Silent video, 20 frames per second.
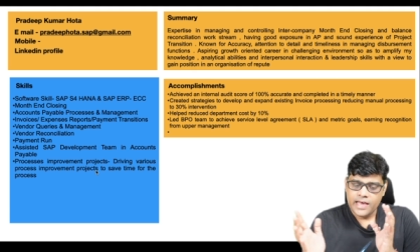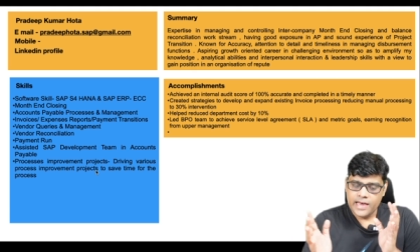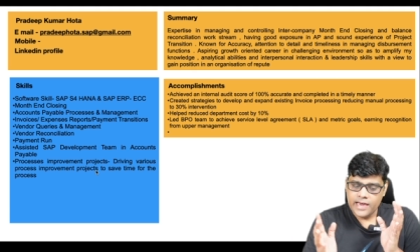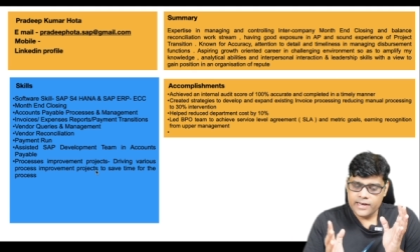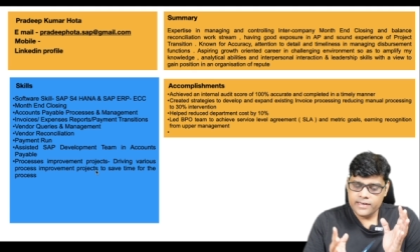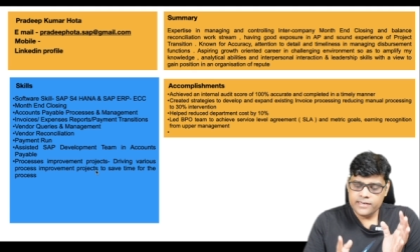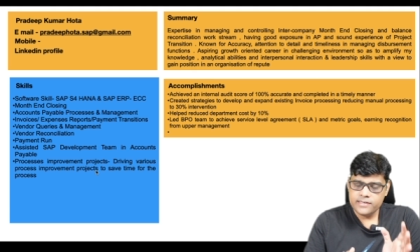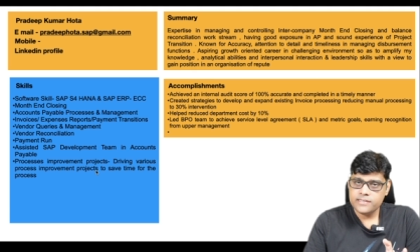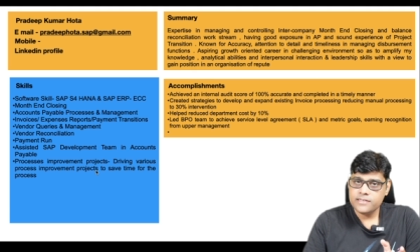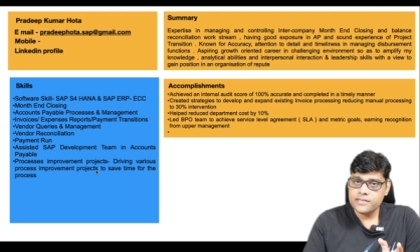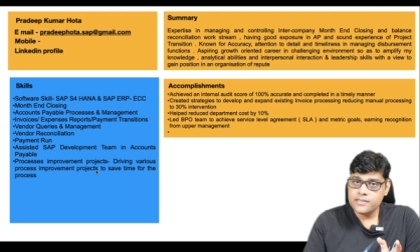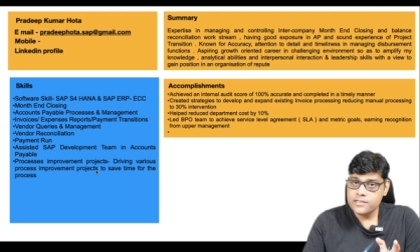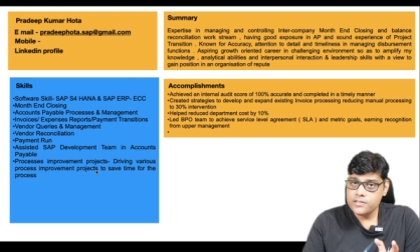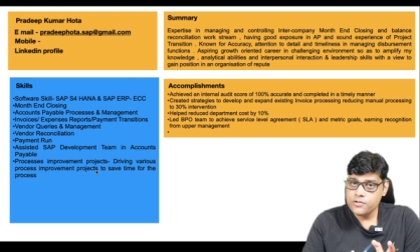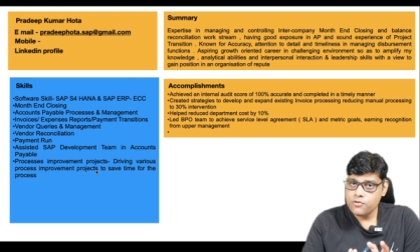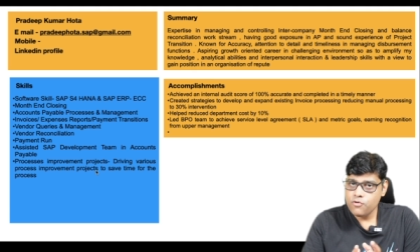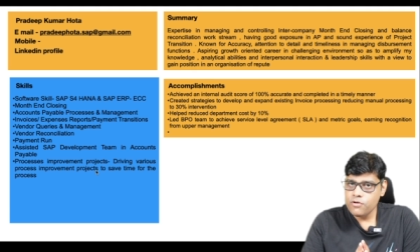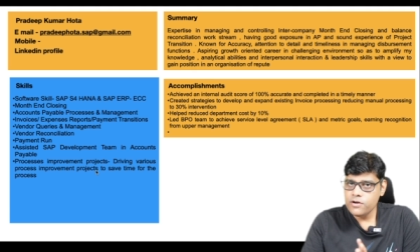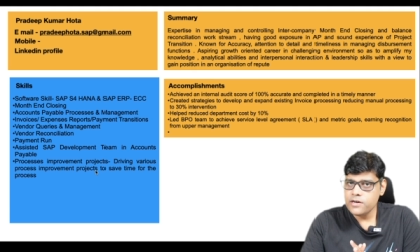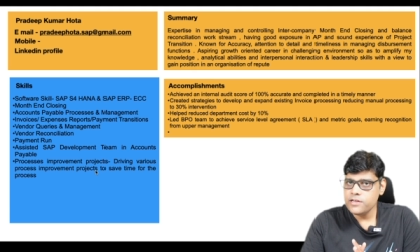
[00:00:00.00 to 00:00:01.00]
and in
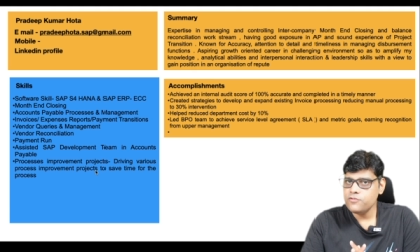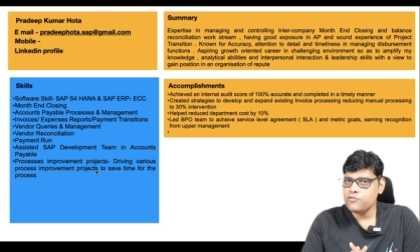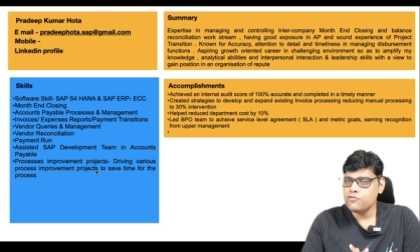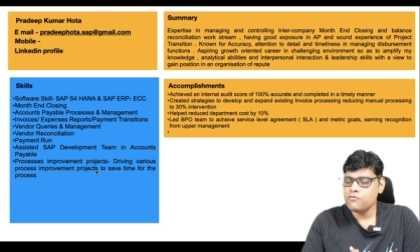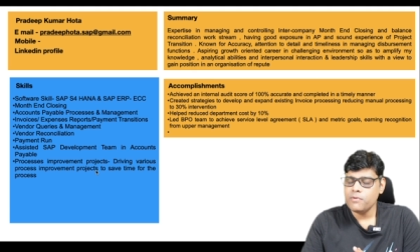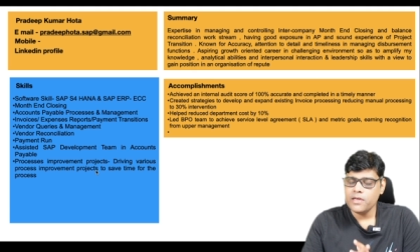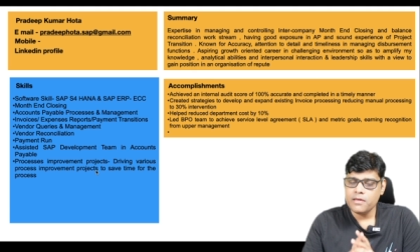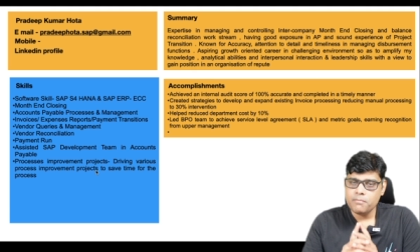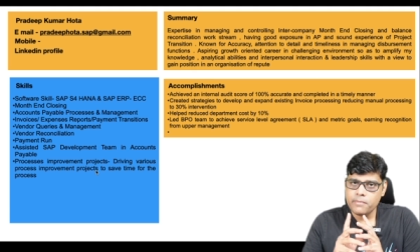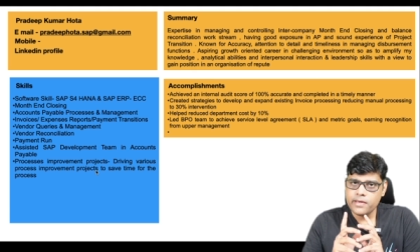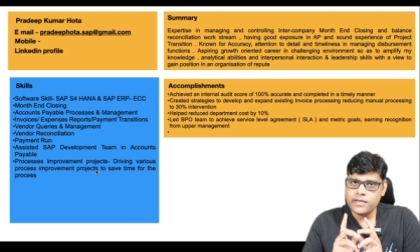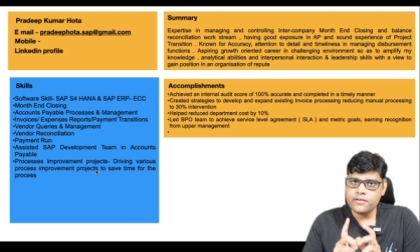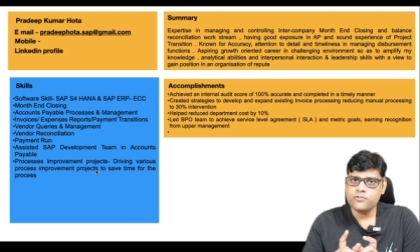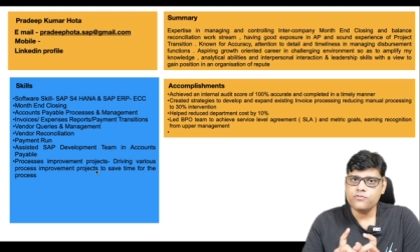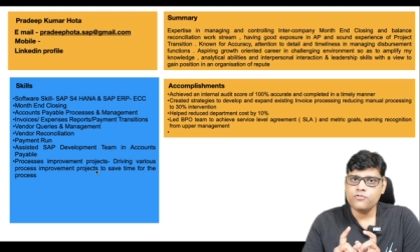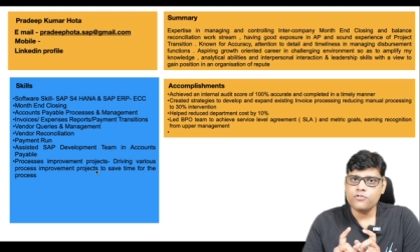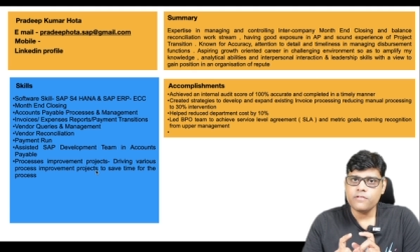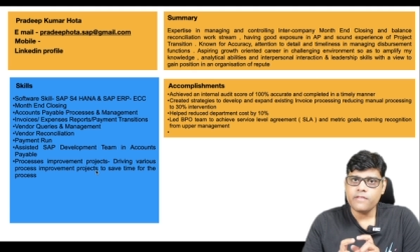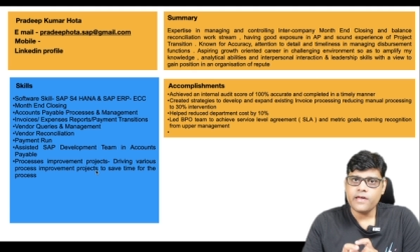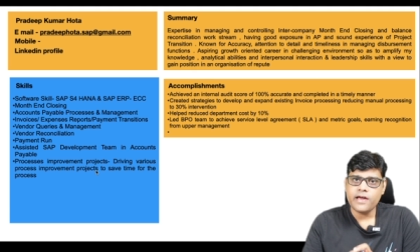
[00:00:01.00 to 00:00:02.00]
your resume, make
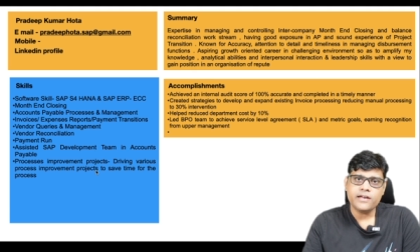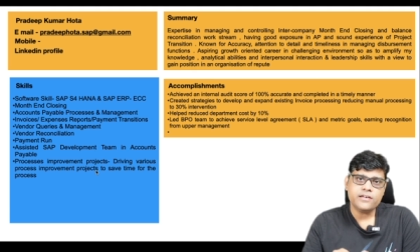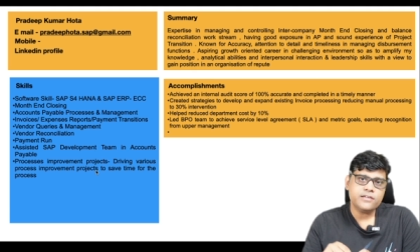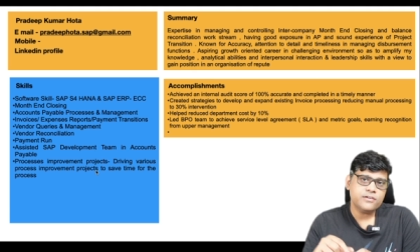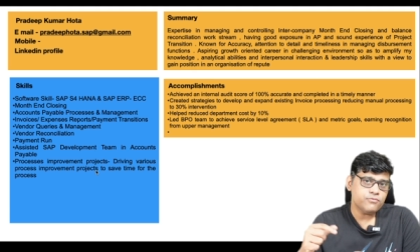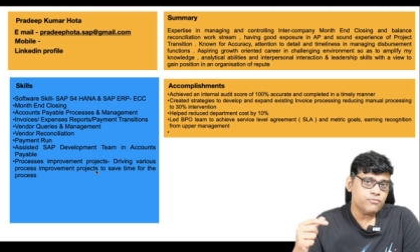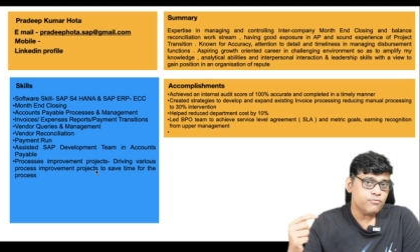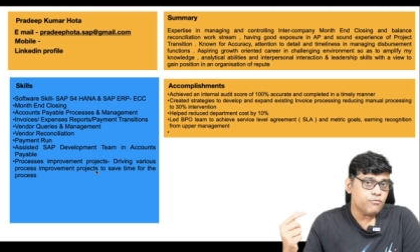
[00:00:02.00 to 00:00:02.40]
sure that